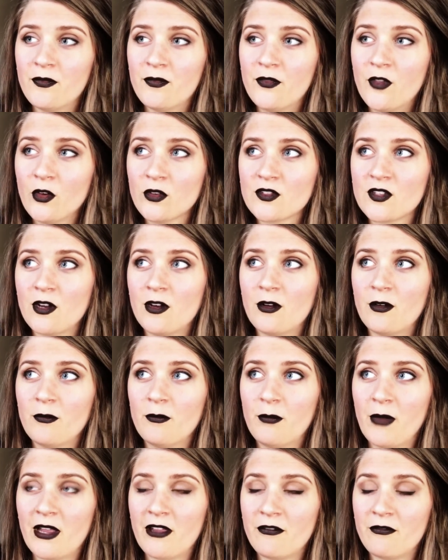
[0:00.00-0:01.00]
Those are
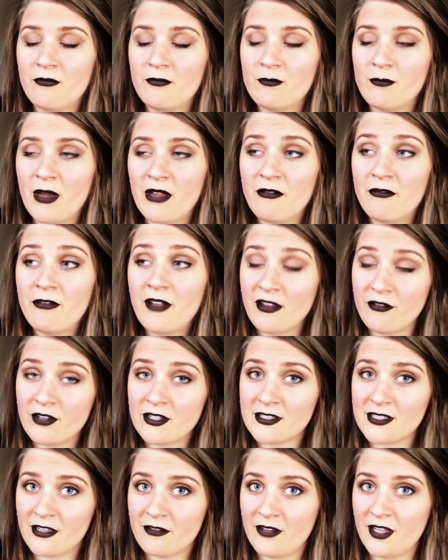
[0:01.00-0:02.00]
my
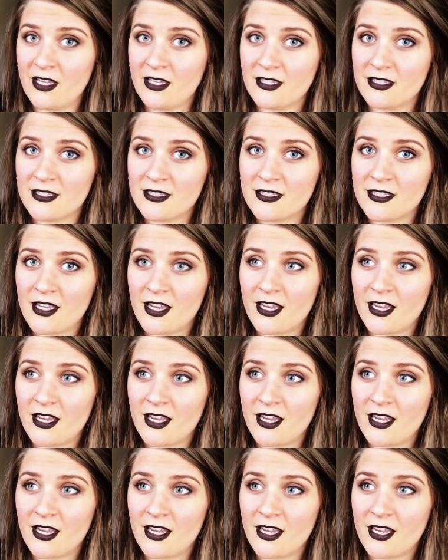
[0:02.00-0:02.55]
favorites of his,